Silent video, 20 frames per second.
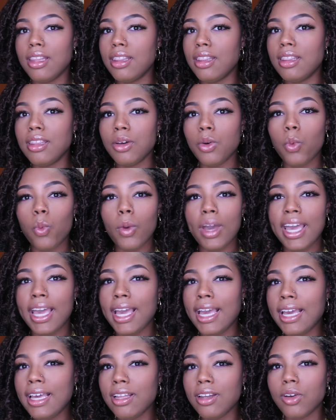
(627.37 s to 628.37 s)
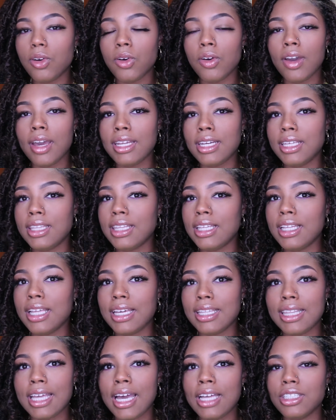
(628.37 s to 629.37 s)
the weight or anything
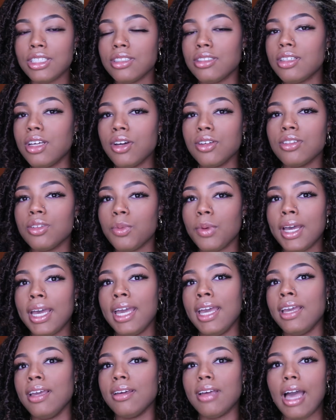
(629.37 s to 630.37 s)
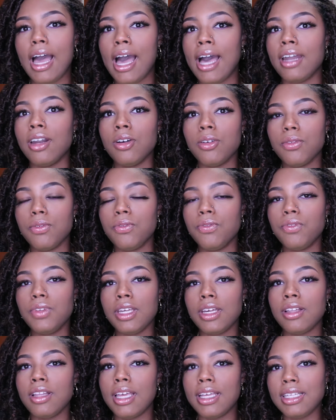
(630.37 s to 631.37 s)
like that just goes away. I don't
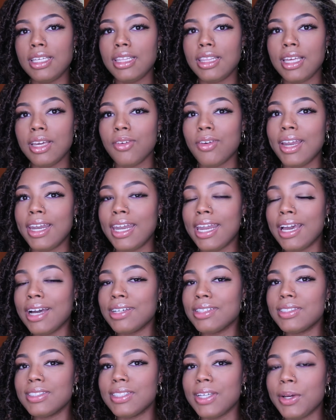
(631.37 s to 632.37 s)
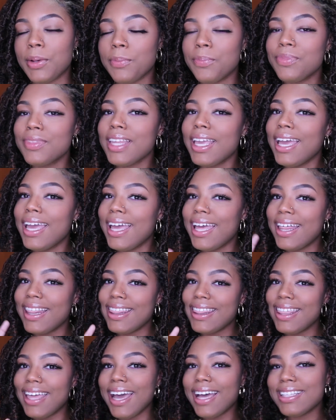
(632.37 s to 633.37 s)
feel anything right now, so
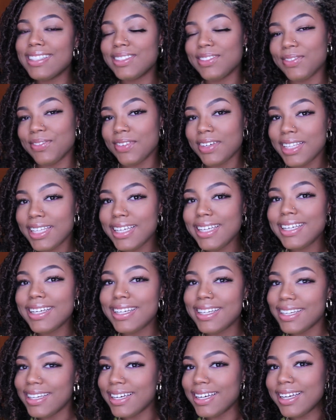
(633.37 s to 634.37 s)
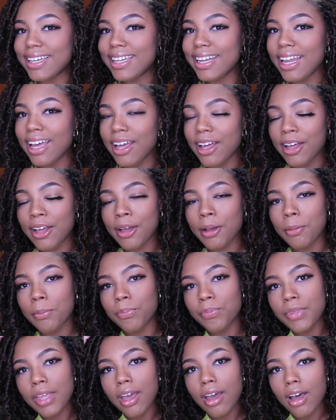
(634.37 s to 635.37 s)
that's really good.
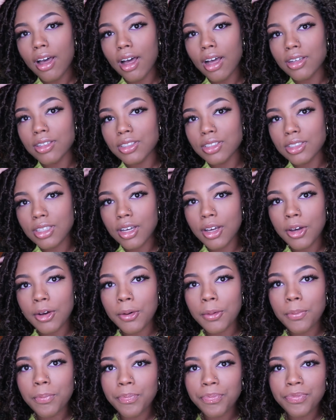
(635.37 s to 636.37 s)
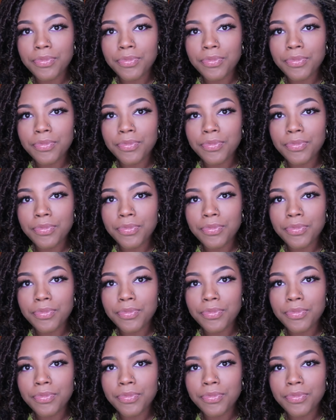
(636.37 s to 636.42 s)
Also,